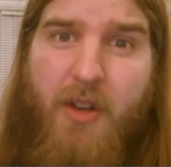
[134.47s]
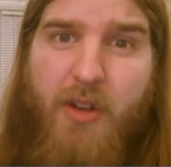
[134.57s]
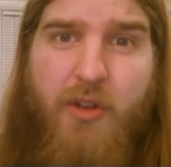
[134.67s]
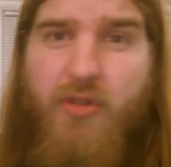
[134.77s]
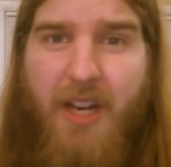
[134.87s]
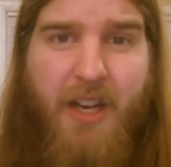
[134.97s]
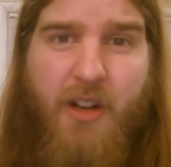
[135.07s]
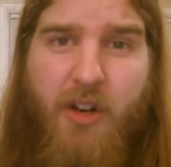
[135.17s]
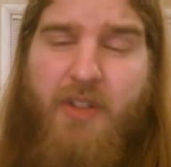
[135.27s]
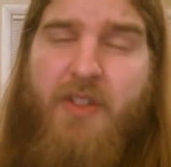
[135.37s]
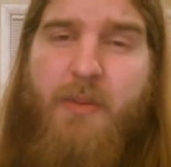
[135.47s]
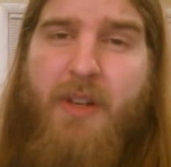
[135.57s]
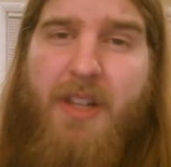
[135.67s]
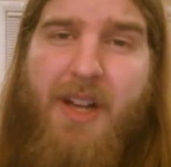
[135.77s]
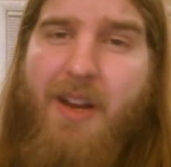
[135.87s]
you're trying to cost someone a
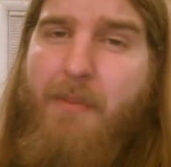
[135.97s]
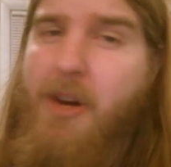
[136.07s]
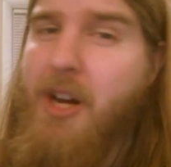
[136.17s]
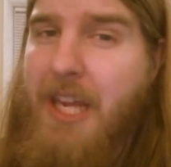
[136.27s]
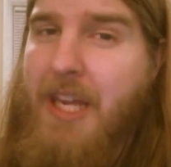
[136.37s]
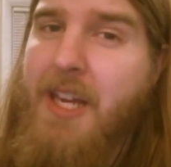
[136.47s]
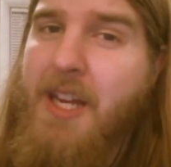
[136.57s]
lot of money.